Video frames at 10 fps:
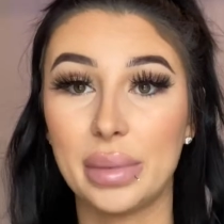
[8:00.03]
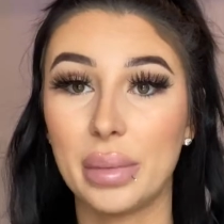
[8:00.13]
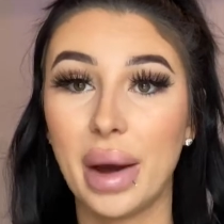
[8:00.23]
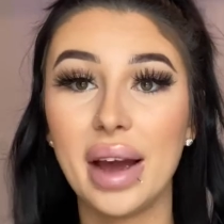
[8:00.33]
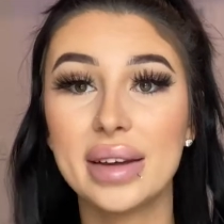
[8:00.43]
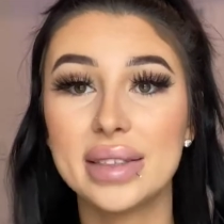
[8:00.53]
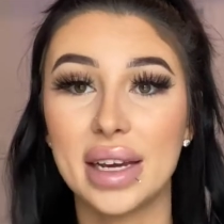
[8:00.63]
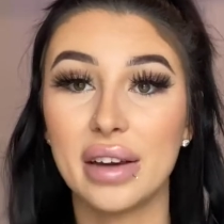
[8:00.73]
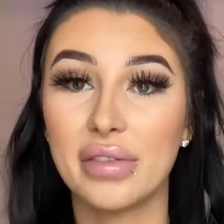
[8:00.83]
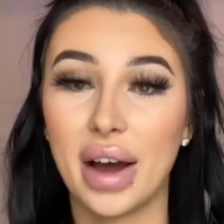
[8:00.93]
in mind
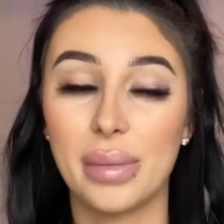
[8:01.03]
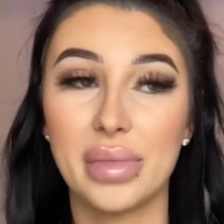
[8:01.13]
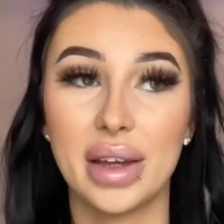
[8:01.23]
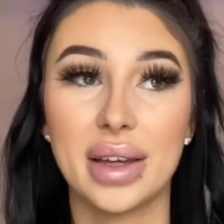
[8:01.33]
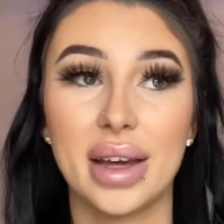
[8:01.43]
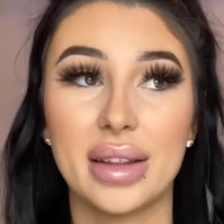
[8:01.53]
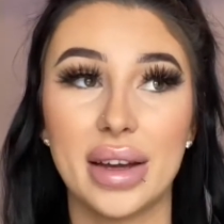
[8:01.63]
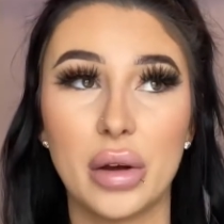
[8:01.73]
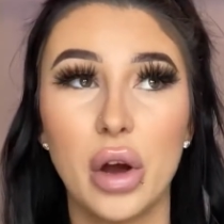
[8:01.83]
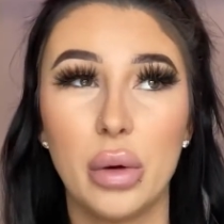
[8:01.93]
if I'm thinking like,
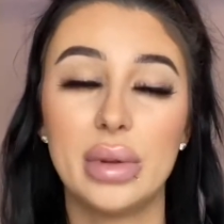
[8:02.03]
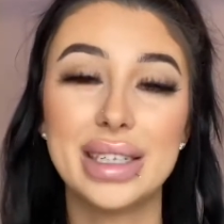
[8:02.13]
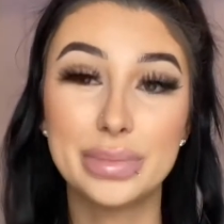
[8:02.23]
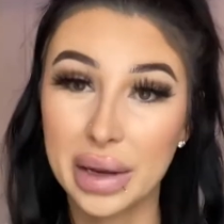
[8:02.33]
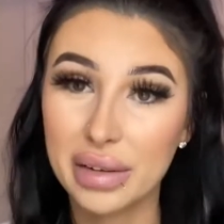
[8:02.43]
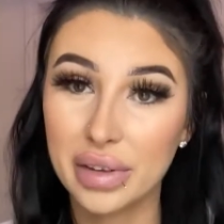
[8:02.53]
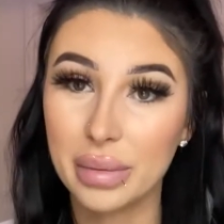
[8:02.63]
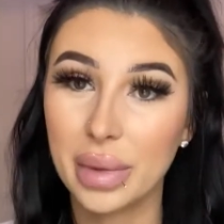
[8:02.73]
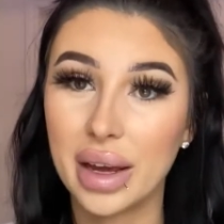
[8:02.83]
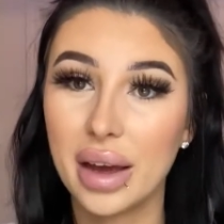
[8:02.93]
will this benefit
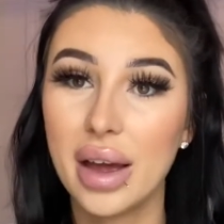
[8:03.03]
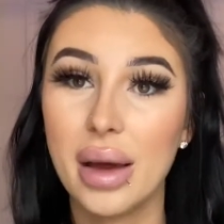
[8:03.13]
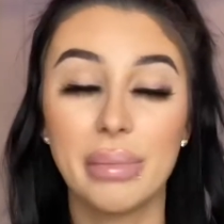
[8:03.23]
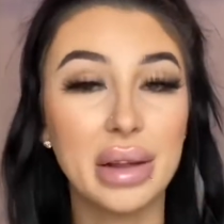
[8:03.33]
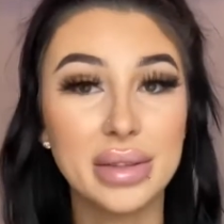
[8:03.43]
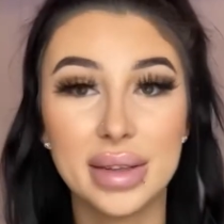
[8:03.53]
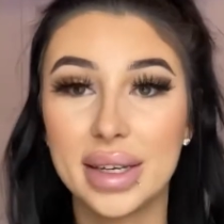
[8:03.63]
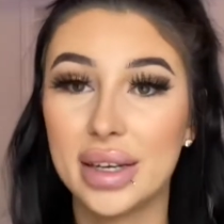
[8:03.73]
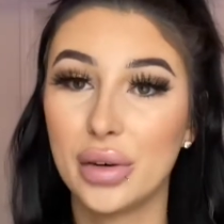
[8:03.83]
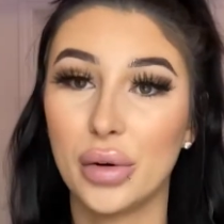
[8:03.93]
me
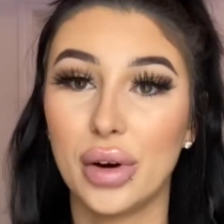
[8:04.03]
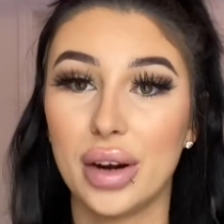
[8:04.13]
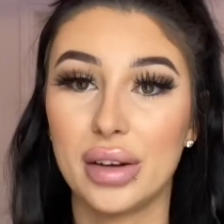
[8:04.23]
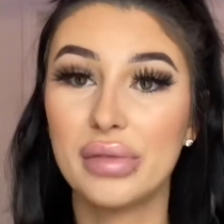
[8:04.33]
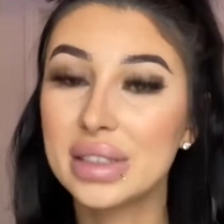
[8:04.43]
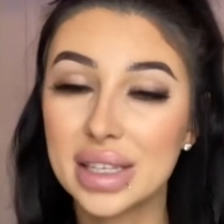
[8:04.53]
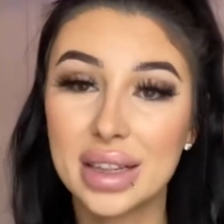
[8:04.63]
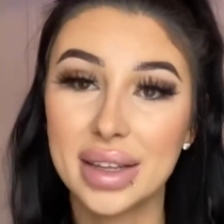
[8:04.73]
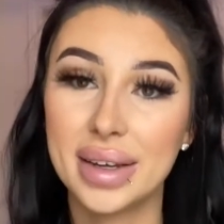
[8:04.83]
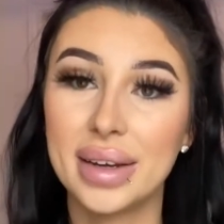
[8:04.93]
mentally or
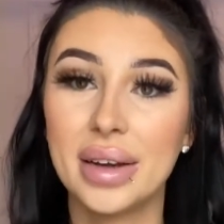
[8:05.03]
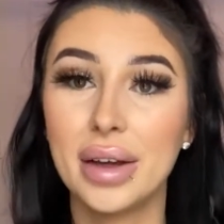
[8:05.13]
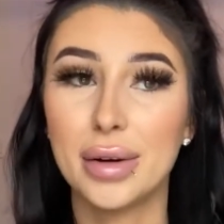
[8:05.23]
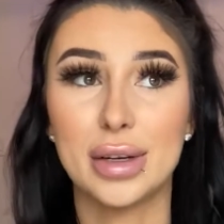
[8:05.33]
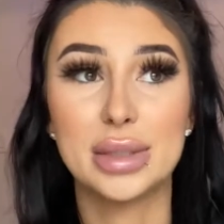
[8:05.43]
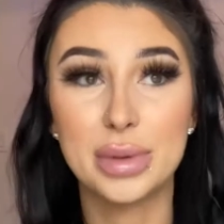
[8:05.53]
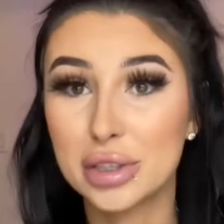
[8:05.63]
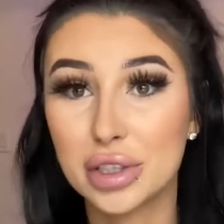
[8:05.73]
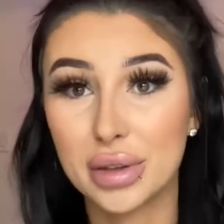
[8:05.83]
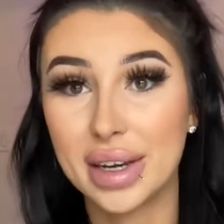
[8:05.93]
physically or
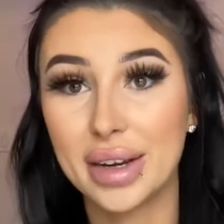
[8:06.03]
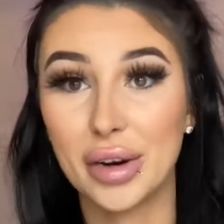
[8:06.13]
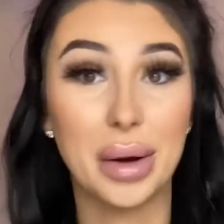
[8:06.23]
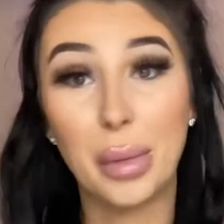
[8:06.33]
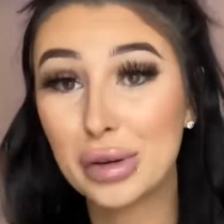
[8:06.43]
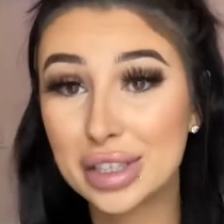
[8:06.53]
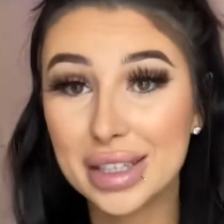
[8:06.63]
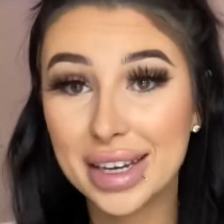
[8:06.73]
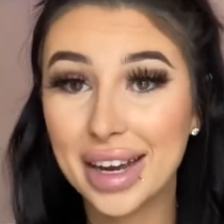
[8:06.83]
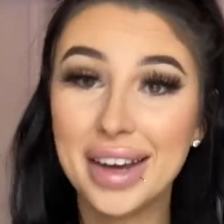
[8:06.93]
spiritually or
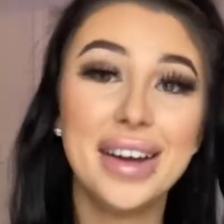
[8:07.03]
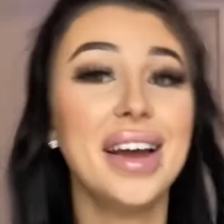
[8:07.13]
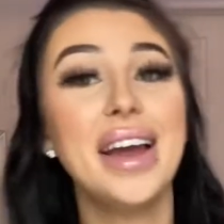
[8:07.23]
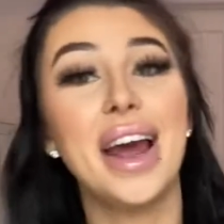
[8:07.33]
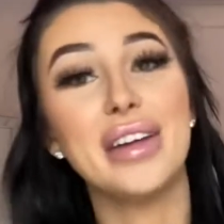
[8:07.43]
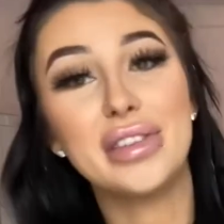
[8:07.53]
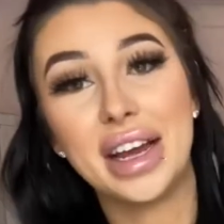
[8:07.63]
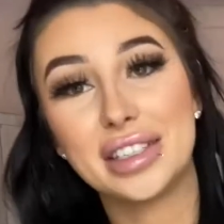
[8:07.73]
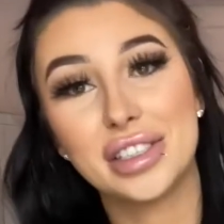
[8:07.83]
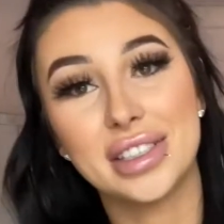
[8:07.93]
emotionally? And if the
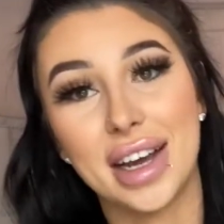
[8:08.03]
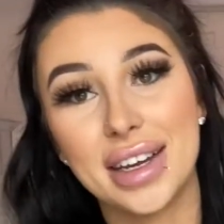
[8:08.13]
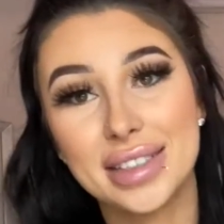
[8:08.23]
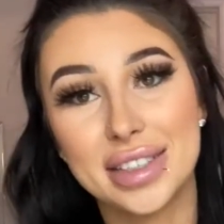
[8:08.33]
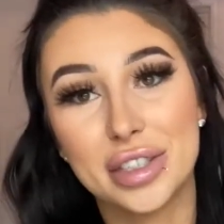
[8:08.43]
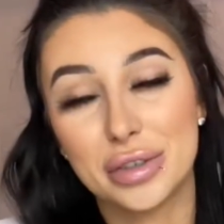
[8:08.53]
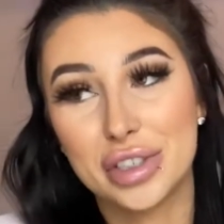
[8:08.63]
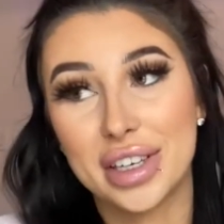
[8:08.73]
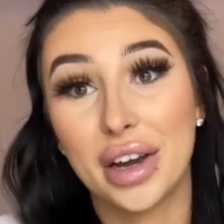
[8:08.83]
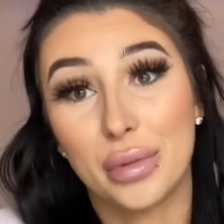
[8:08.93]
answer is yes, it's
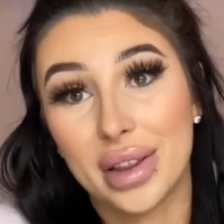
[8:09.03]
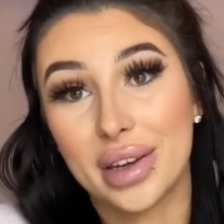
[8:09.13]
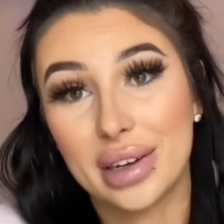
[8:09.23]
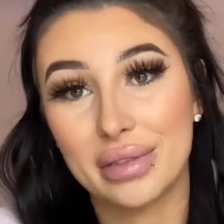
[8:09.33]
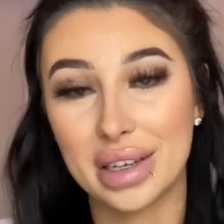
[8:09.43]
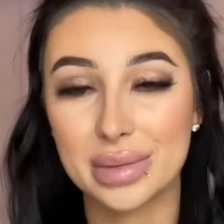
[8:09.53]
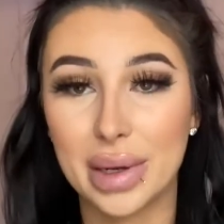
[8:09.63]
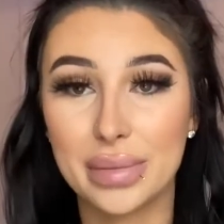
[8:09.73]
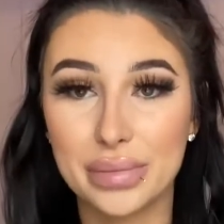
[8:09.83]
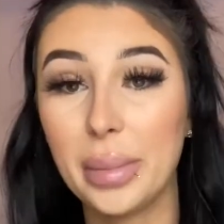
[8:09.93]
usually a really good investment.
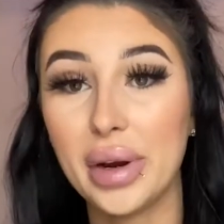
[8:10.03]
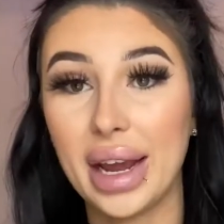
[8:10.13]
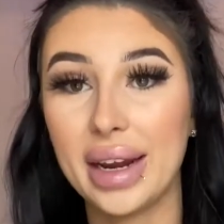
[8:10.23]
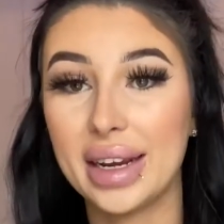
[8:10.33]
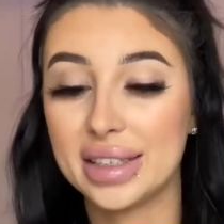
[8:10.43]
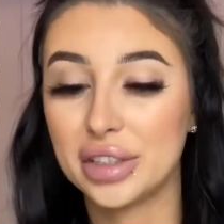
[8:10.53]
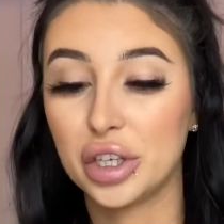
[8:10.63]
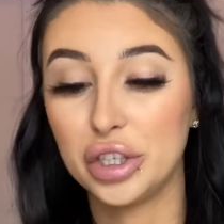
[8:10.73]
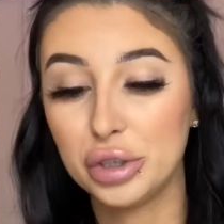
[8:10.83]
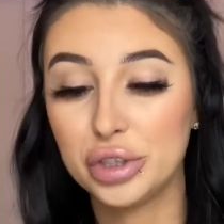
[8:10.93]
Number 8 is,
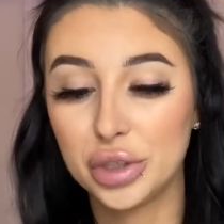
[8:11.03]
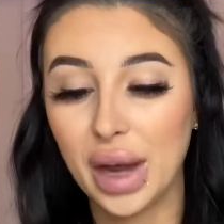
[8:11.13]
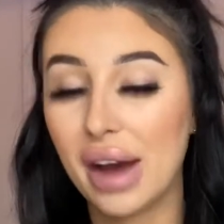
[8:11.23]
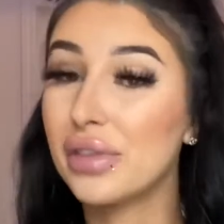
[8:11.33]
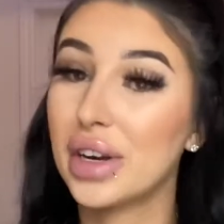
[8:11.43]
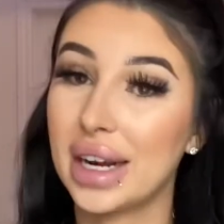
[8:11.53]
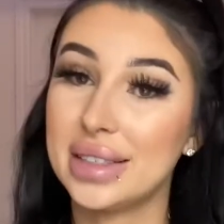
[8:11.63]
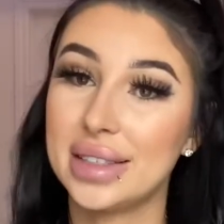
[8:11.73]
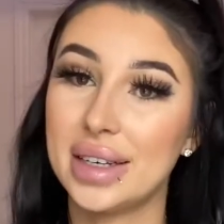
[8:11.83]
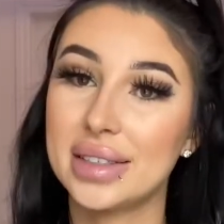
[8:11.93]
you do have good
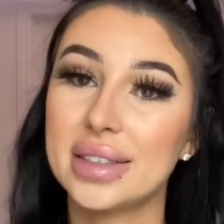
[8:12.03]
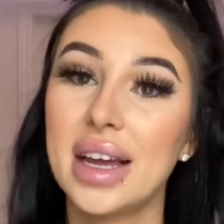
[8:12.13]
ideas.